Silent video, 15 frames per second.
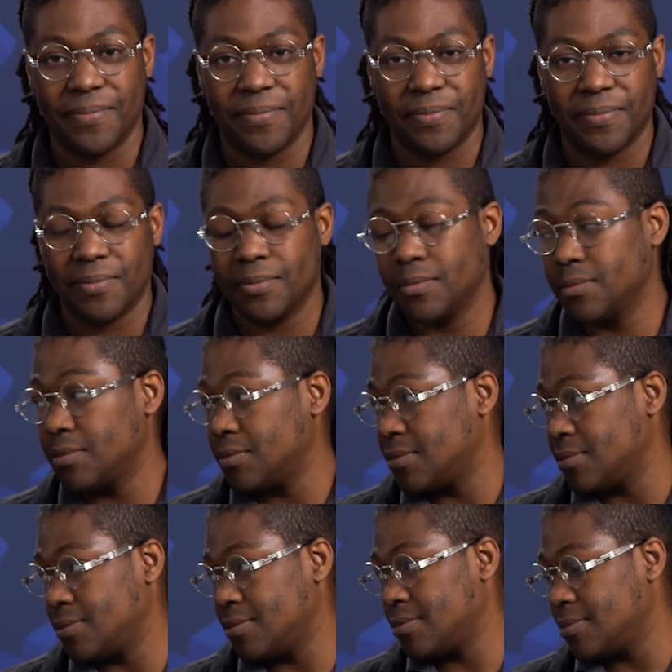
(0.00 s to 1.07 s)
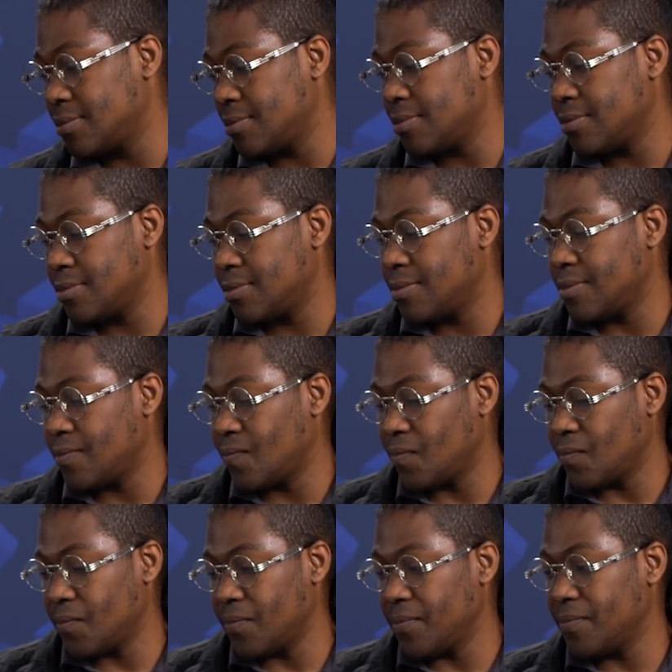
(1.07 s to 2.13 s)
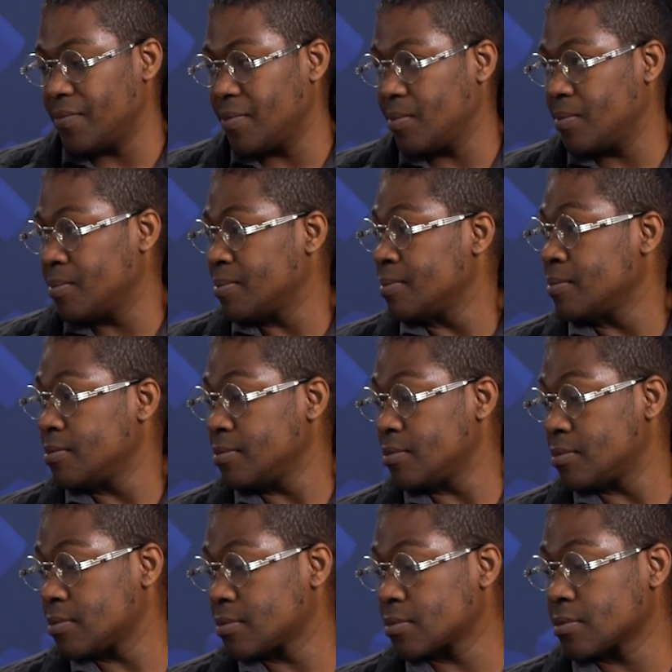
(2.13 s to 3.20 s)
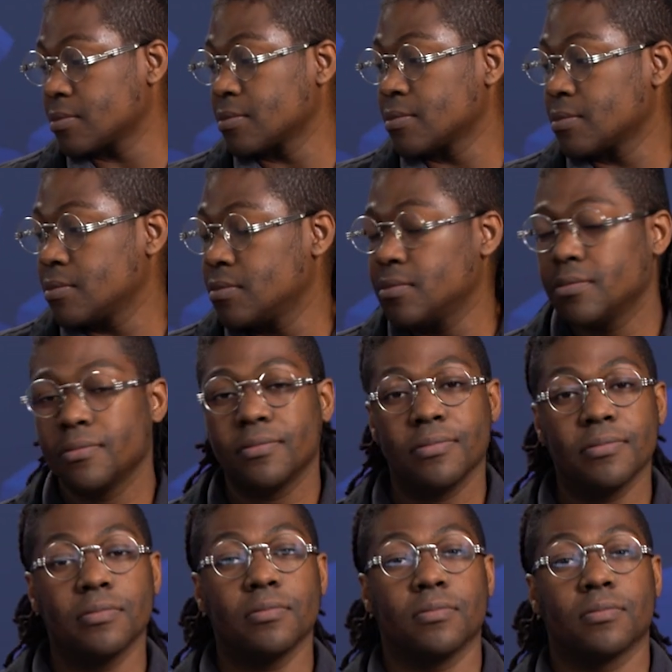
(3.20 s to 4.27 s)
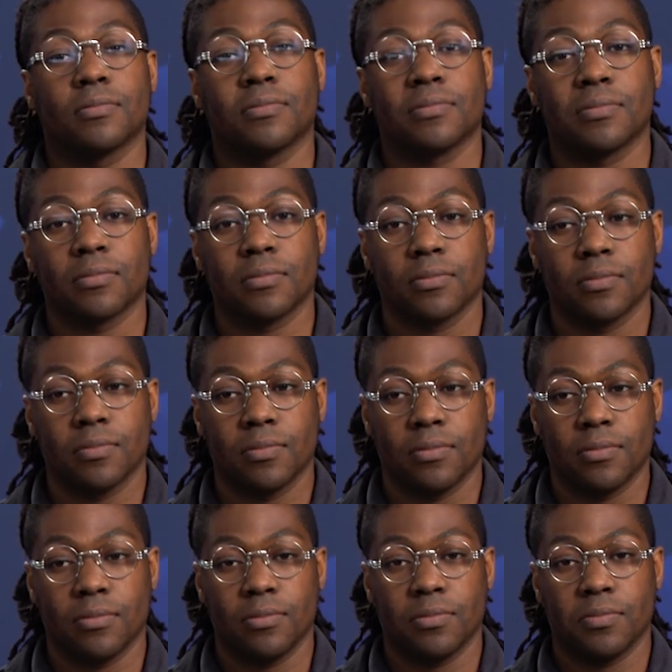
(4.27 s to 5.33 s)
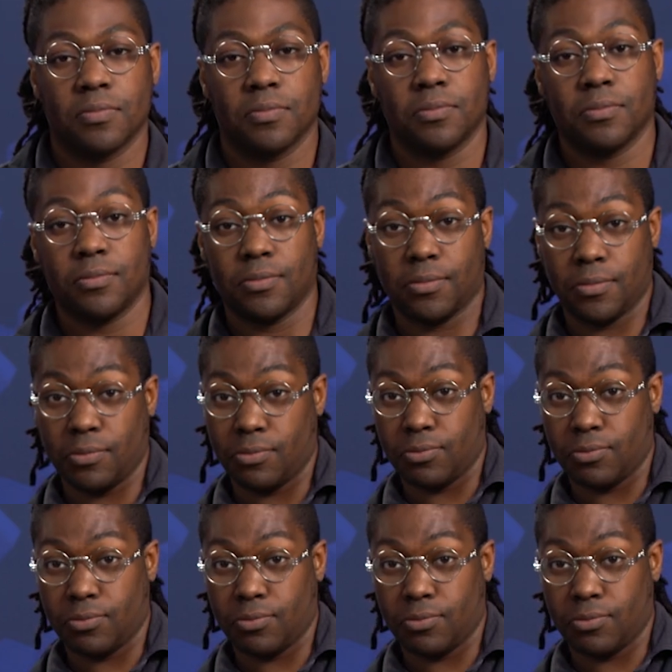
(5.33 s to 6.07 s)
No words are spoken by the person on screen.